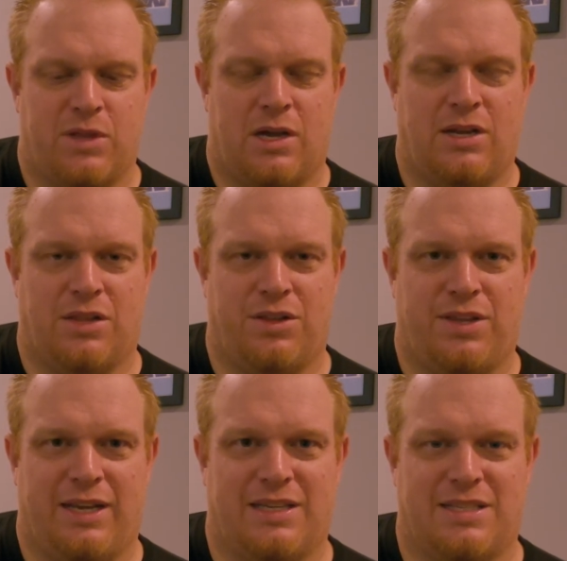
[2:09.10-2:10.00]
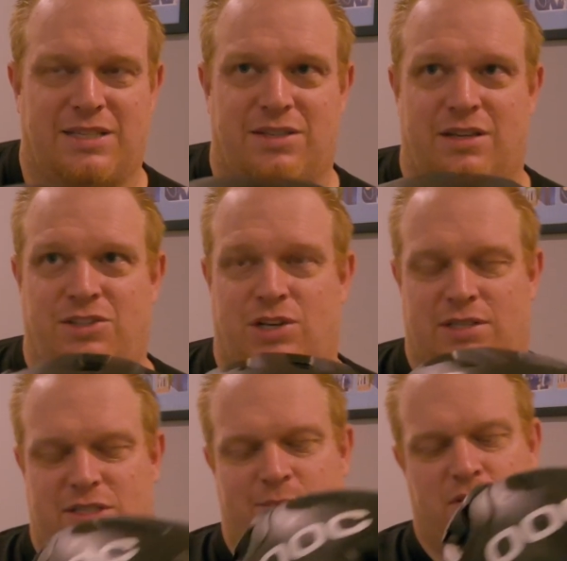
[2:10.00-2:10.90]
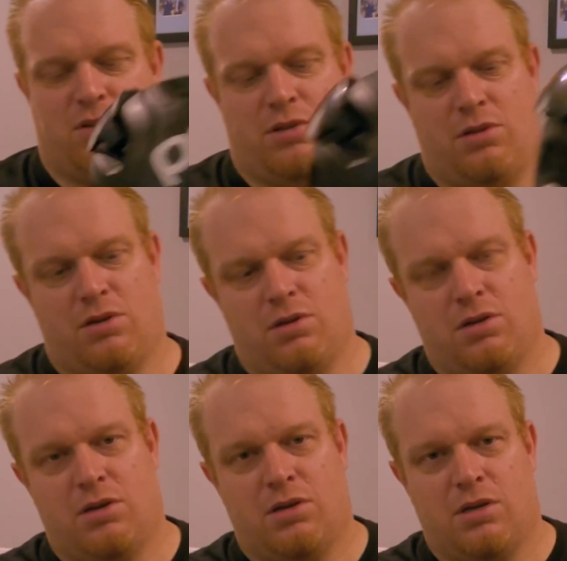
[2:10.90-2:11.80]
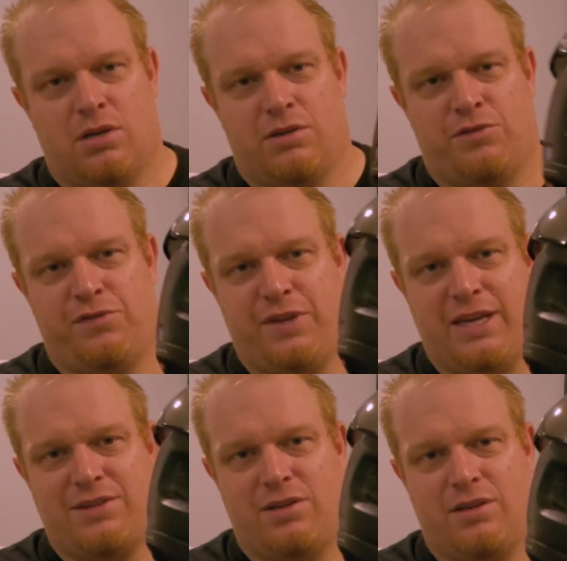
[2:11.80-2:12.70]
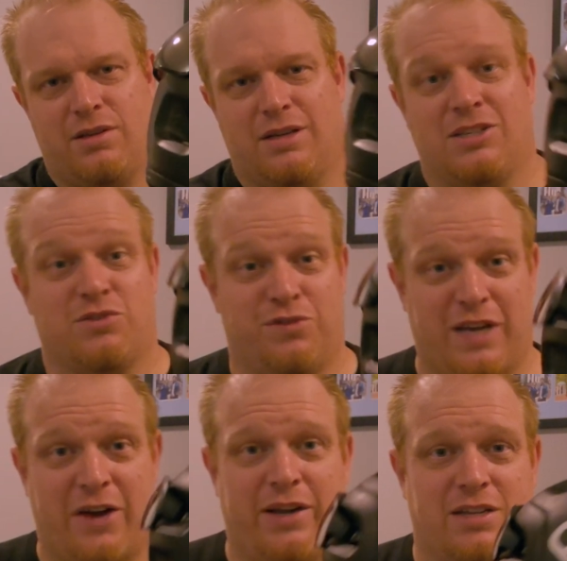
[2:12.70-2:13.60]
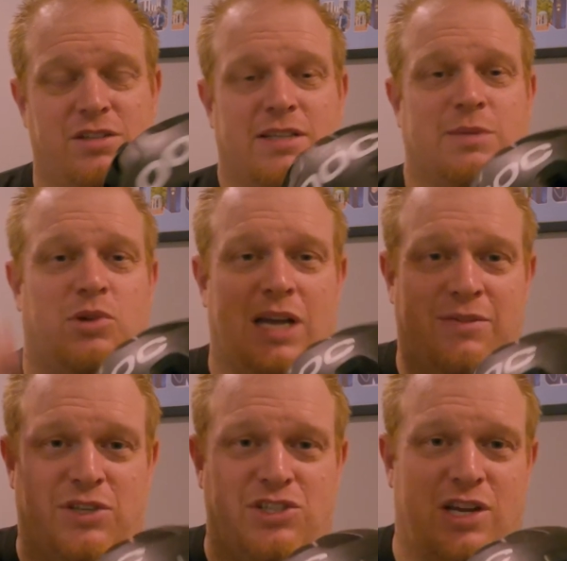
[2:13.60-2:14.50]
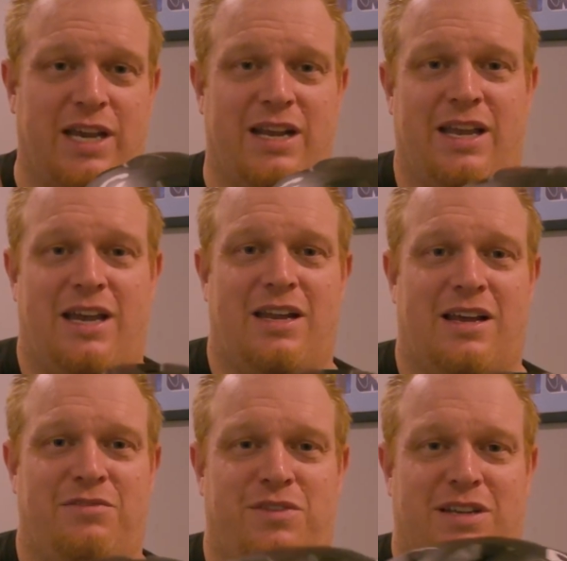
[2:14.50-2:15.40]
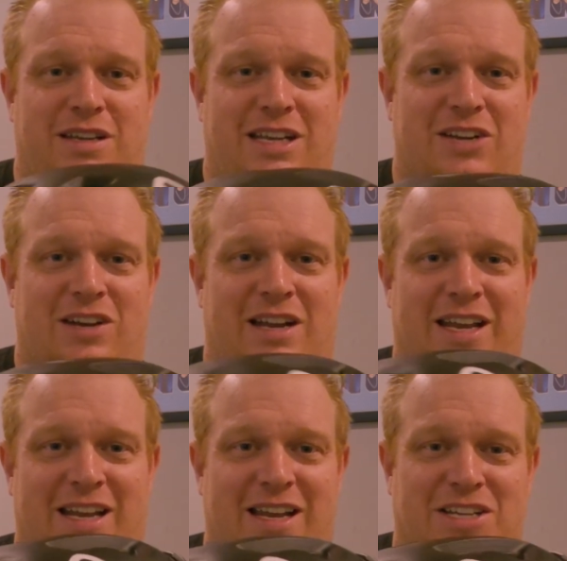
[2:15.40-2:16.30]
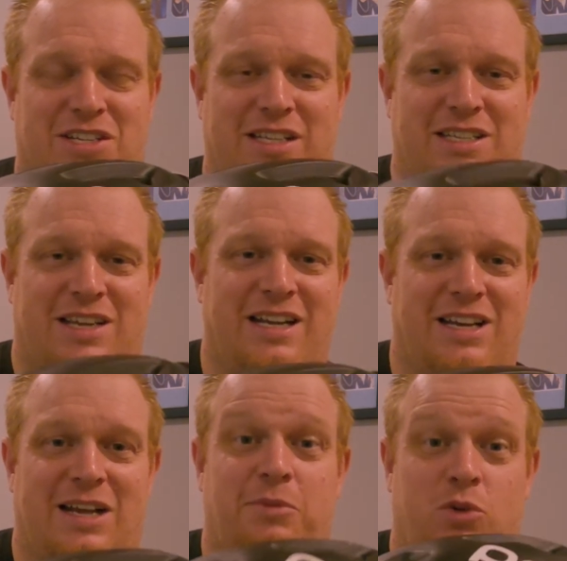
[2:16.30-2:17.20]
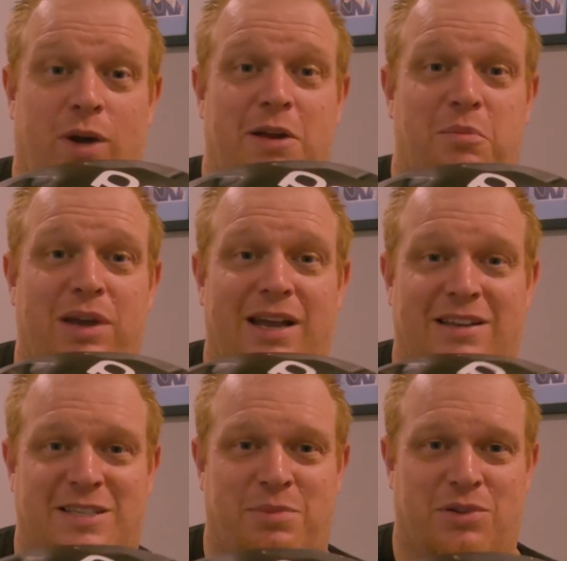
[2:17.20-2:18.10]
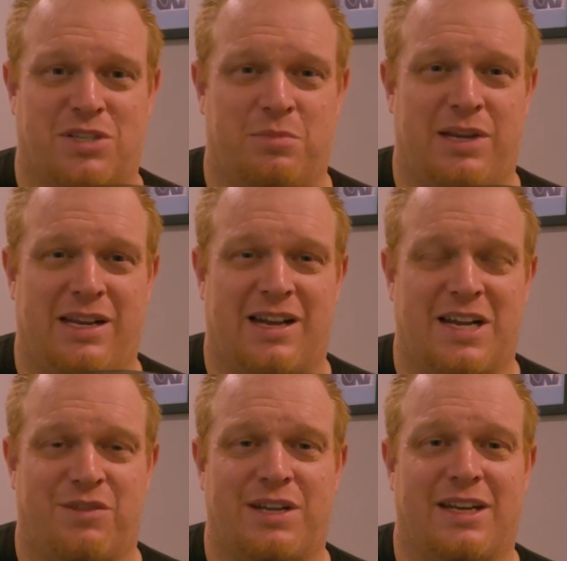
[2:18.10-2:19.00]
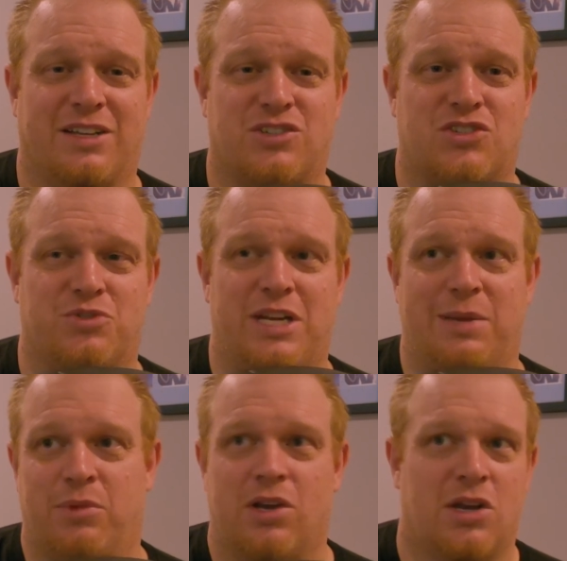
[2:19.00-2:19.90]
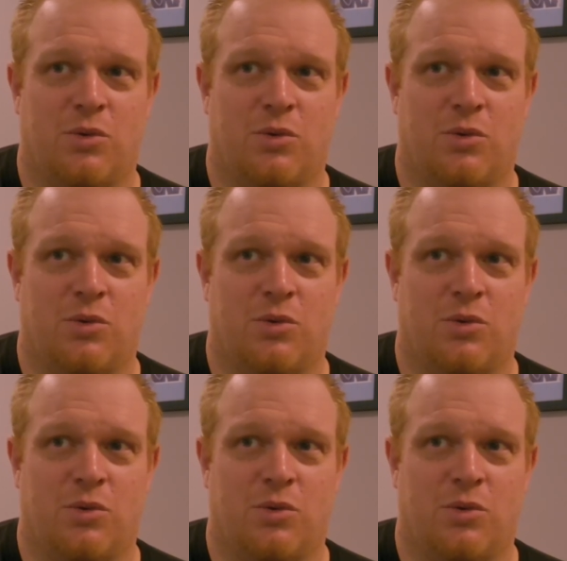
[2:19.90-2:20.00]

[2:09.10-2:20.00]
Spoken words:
Another thing is its adjustable fit. It's very adjustable. I have a giant head. I fit in here and I can actually tighten it up quite a bit as opposed to being kind of on an extreme,